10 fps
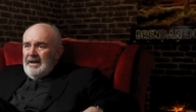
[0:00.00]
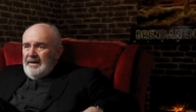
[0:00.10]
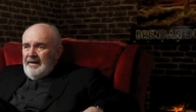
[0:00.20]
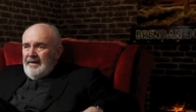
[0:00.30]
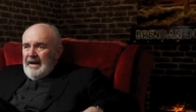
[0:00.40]

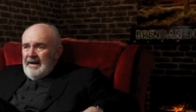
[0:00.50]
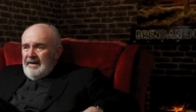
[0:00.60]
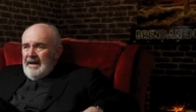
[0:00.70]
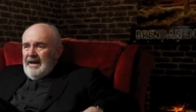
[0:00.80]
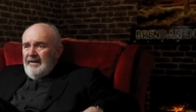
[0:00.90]
The second
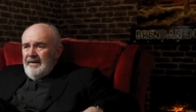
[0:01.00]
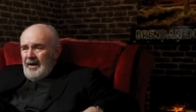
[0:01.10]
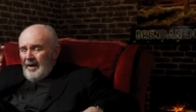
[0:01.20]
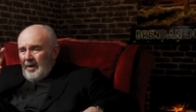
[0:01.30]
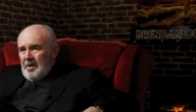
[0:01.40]
thing is
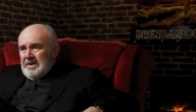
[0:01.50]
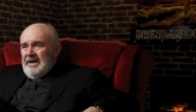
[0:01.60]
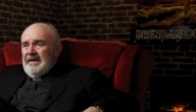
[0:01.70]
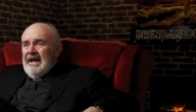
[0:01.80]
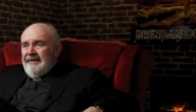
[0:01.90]
hold
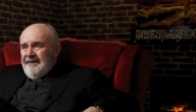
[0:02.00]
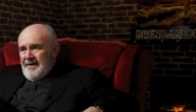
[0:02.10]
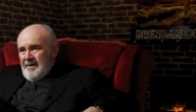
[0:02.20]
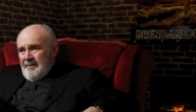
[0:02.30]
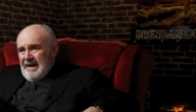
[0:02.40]
on that
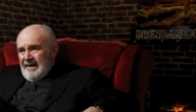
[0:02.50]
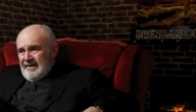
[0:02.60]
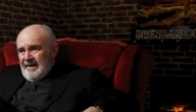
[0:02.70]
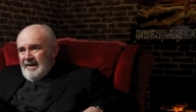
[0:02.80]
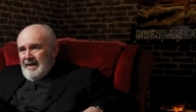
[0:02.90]
for a
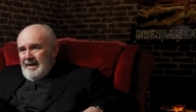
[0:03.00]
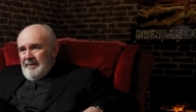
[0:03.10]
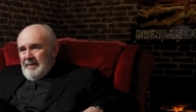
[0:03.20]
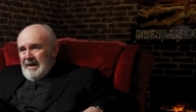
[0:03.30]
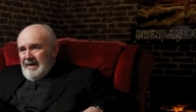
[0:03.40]
minute
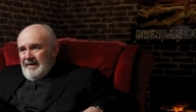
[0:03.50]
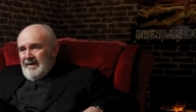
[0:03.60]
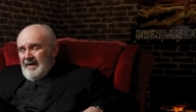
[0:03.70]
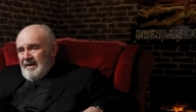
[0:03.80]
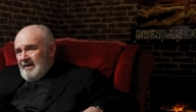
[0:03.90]

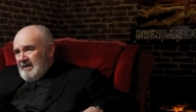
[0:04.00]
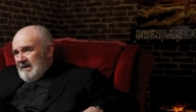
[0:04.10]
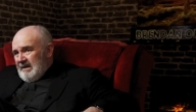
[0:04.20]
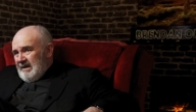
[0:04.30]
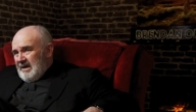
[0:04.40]
because
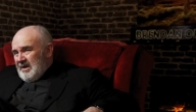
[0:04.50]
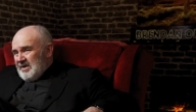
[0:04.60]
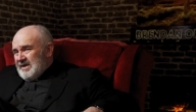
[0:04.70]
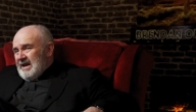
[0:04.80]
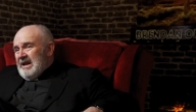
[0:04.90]
you're
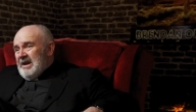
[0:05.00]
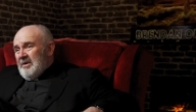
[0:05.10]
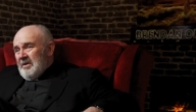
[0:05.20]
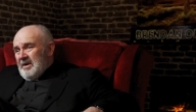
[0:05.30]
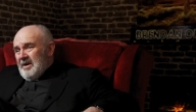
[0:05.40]
still you,